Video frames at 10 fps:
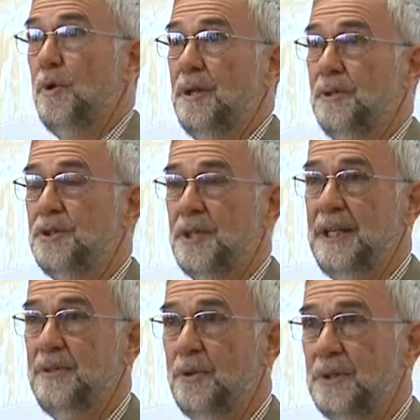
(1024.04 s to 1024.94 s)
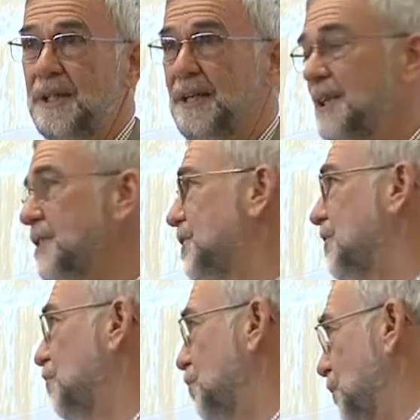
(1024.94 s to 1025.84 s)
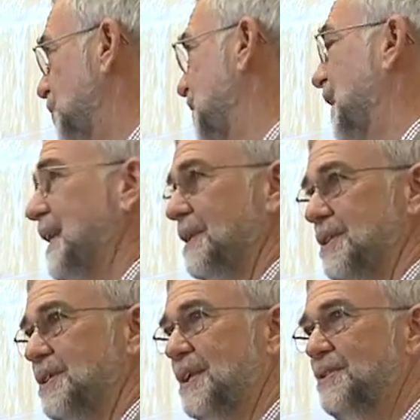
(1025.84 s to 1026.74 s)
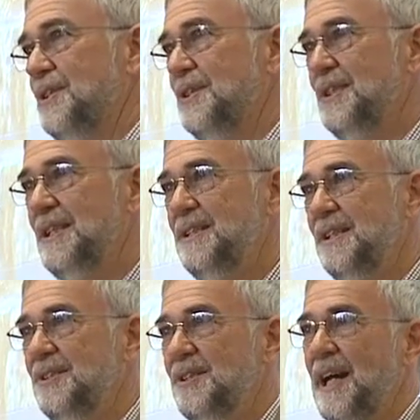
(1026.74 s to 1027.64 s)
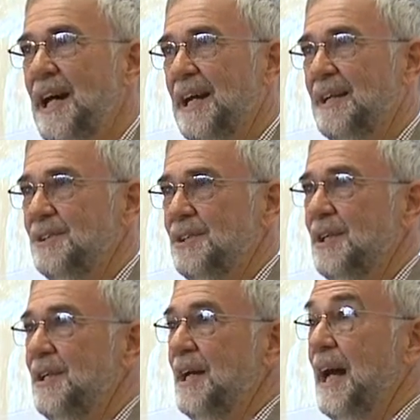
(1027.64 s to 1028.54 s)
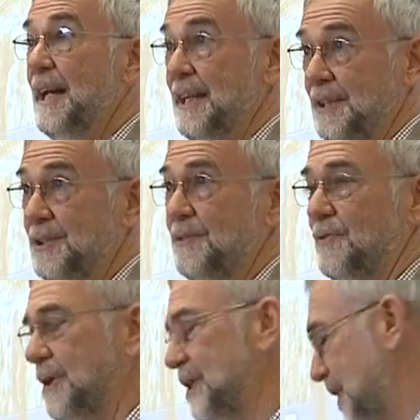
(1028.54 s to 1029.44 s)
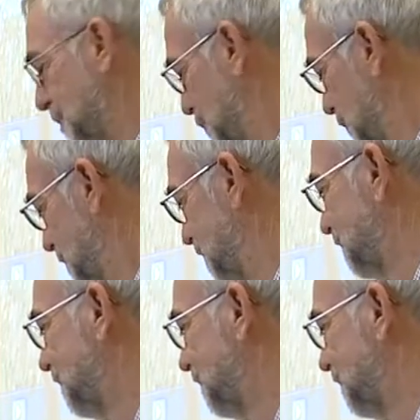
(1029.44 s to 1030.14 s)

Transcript: the World Trade Organization rules against such diseases as AIDS, for example.